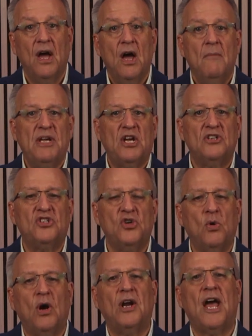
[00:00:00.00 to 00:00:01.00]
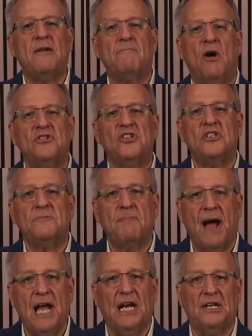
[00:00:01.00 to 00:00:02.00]
Because you are like Pontius
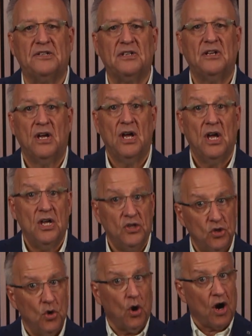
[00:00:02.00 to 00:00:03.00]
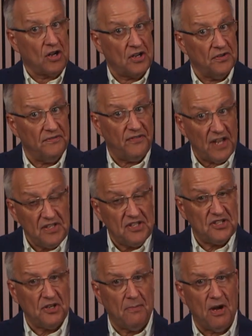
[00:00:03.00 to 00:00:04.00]
Pilate. You are
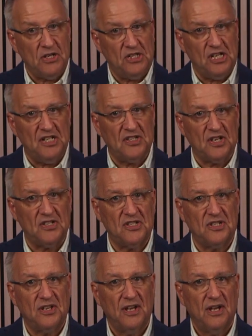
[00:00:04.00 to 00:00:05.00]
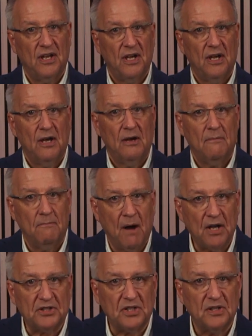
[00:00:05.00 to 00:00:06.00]
convinced about Jesus,
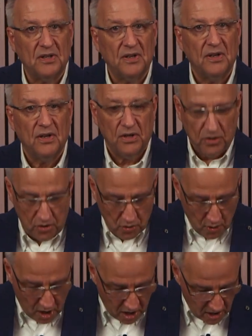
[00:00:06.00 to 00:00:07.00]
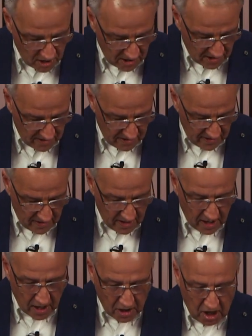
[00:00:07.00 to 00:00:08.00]
but you are
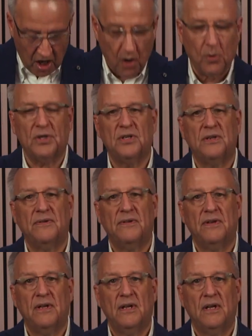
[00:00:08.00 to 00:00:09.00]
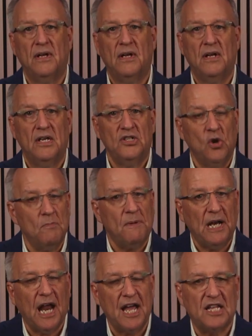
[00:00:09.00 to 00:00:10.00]
a coward. Don't
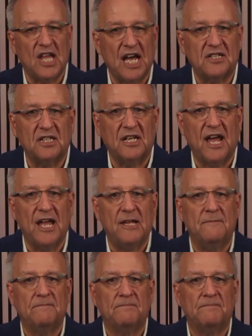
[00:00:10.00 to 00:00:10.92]
be like that today.